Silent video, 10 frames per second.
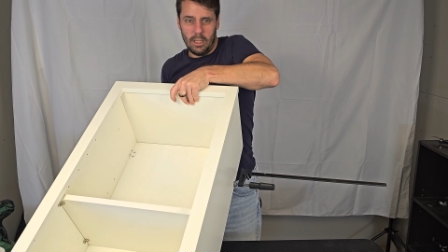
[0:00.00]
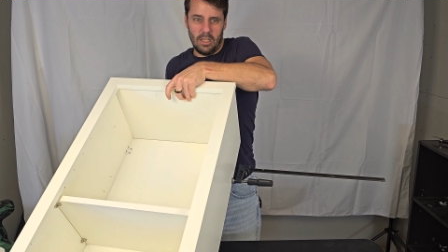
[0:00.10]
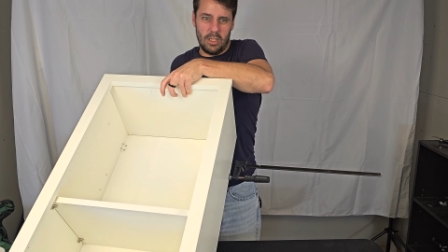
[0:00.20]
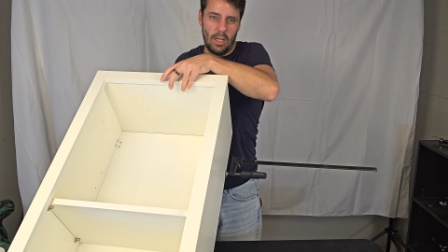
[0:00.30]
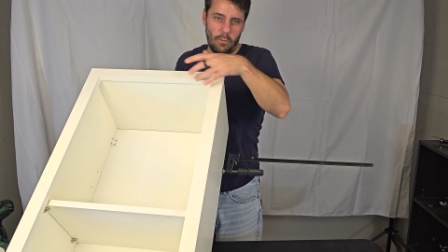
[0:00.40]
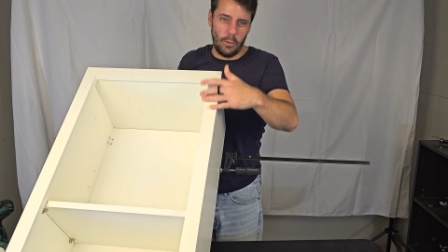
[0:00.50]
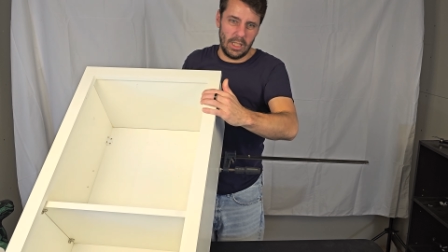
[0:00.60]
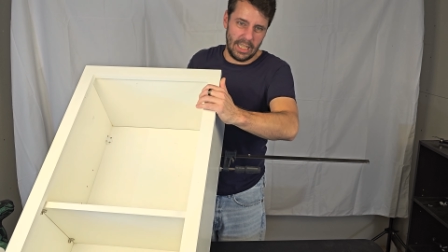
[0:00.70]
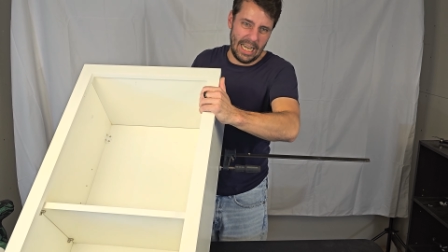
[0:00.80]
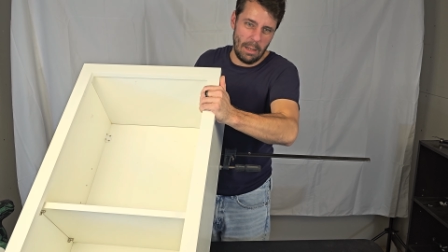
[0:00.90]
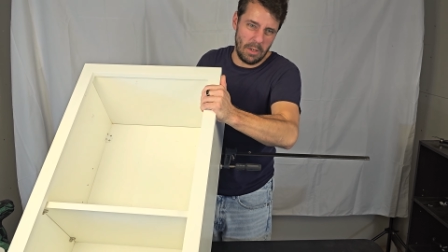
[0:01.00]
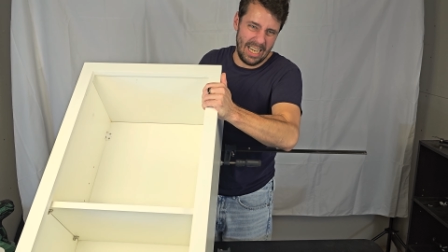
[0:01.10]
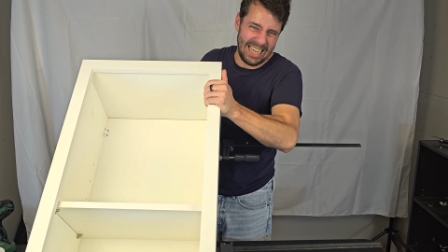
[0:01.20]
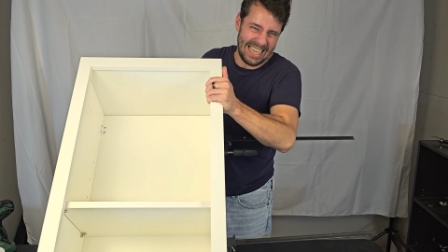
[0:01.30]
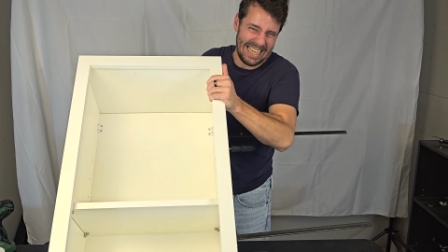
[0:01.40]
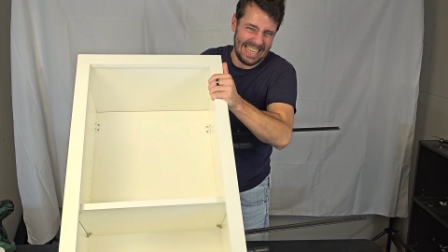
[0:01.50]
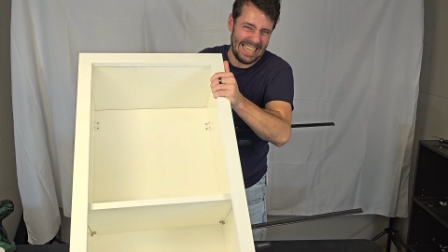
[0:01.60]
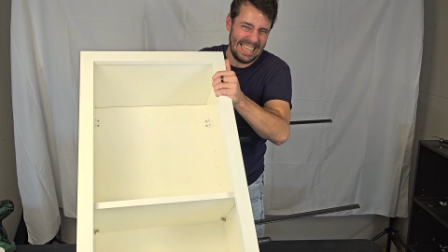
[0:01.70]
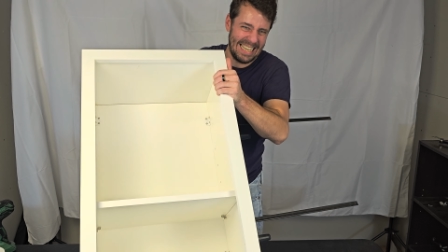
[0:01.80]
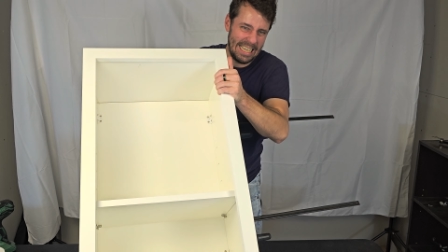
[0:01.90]
shelf with a cabinet. I
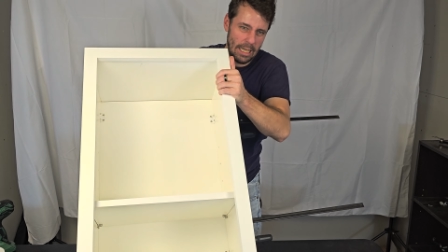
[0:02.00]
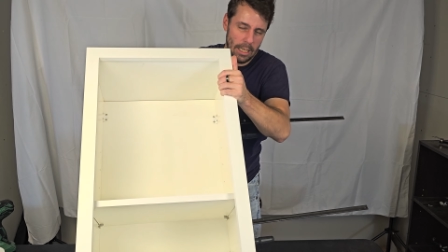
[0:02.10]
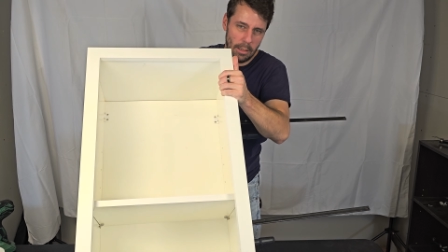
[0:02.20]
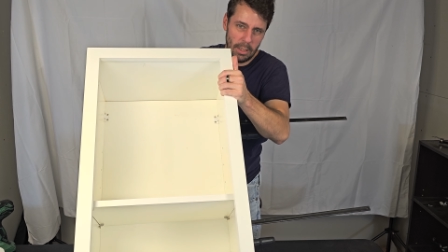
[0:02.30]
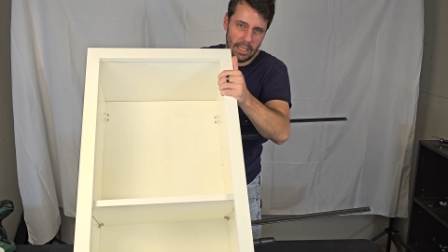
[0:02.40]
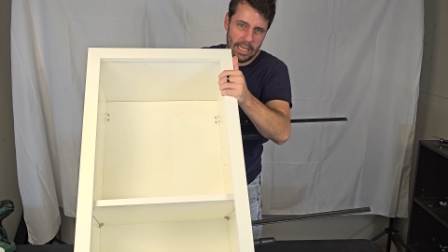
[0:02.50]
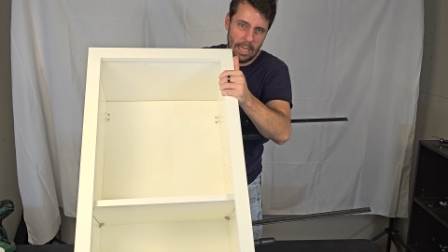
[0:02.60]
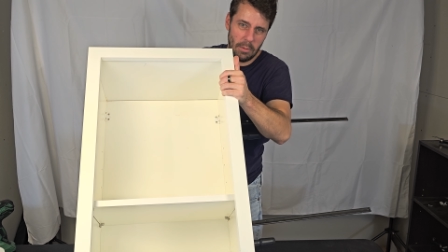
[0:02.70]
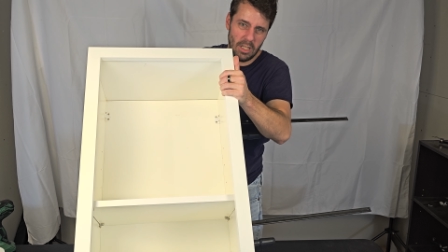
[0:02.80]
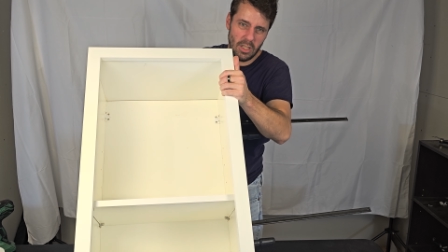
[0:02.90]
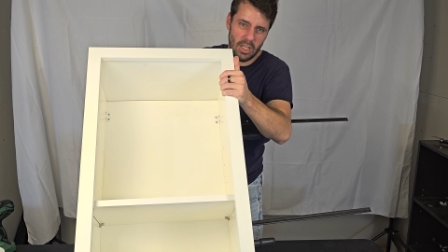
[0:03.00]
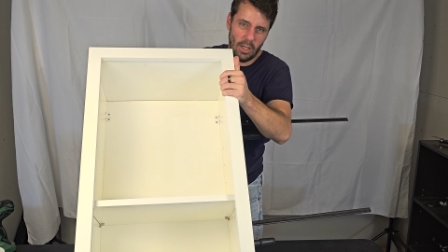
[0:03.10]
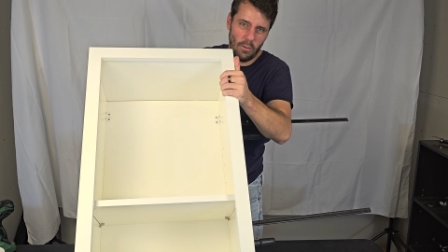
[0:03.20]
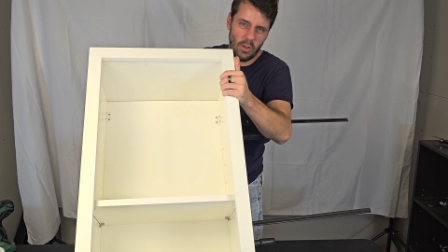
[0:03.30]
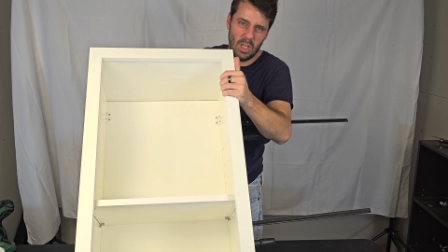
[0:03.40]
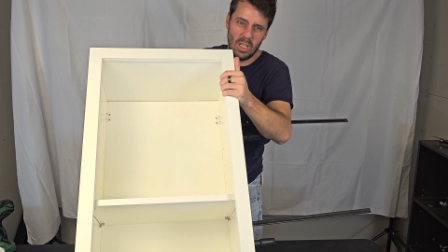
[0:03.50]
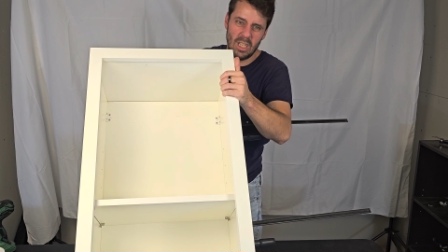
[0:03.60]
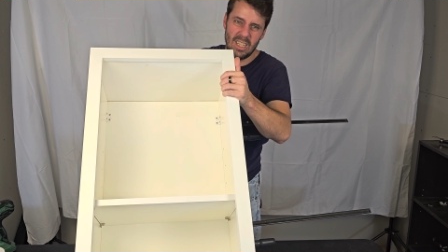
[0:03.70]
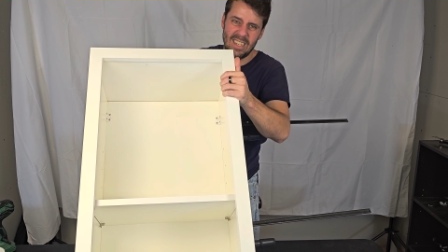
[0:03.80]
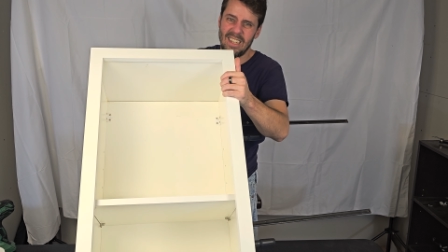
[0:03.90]
mean, a cabinet shelf.
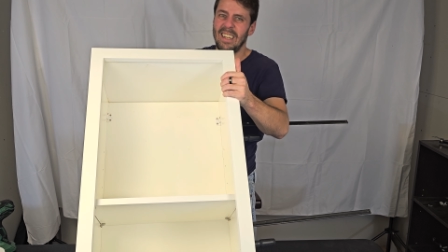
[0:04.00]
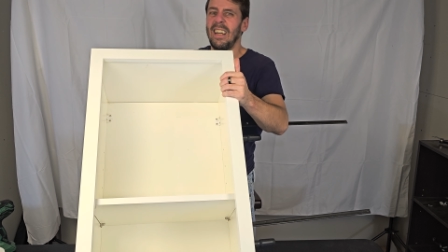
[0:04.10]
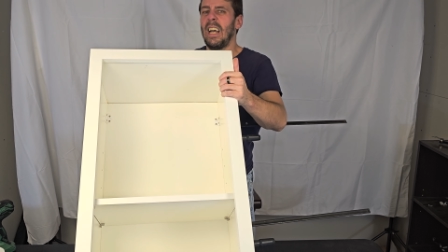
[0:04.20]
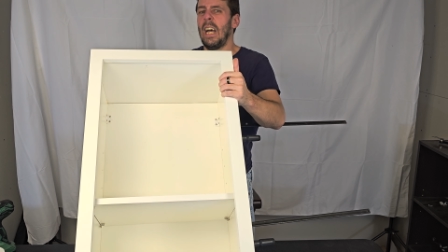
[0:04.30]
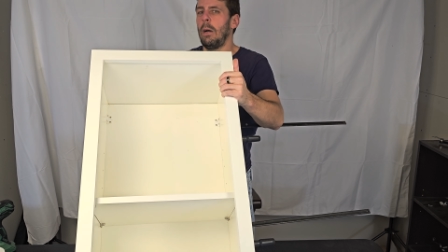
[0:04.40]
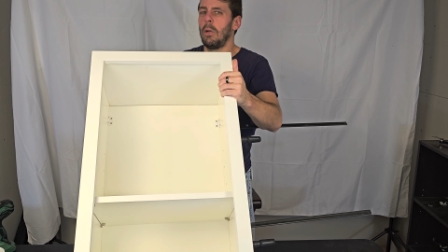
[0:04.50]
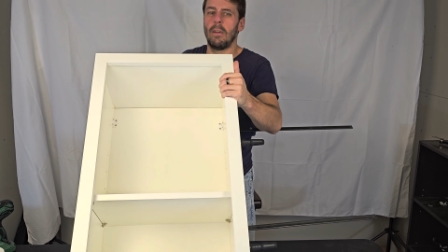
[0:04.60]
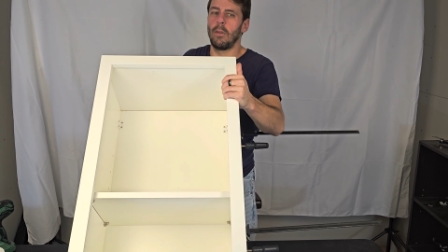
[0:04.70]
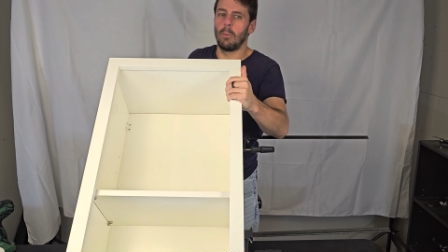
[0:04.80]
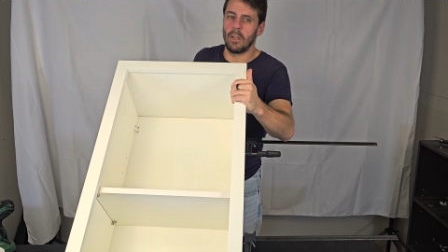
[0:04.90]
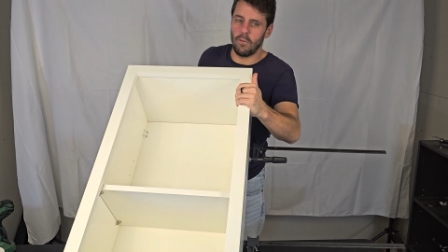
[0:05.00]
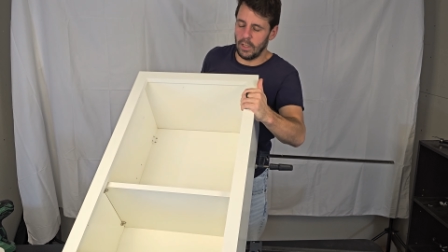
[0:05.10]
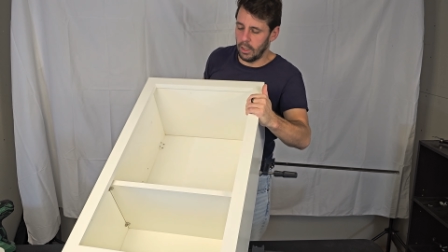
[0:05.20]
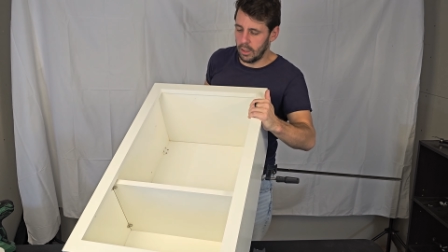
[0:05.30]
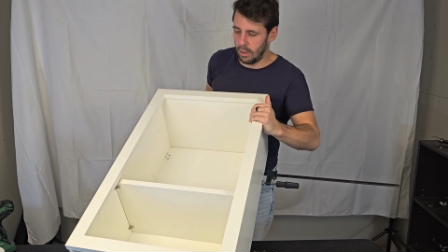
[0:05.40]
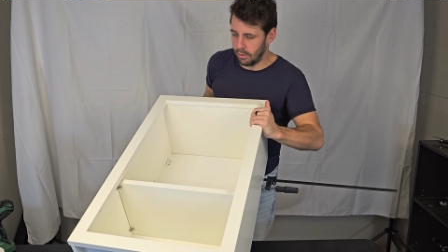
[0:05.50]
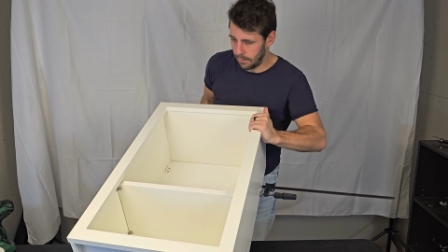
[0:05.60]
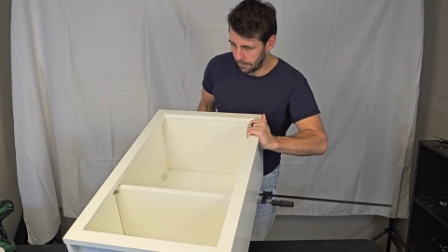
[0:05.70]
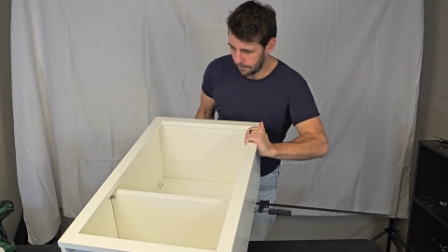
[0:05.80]
Whatever you want to frickin' call it.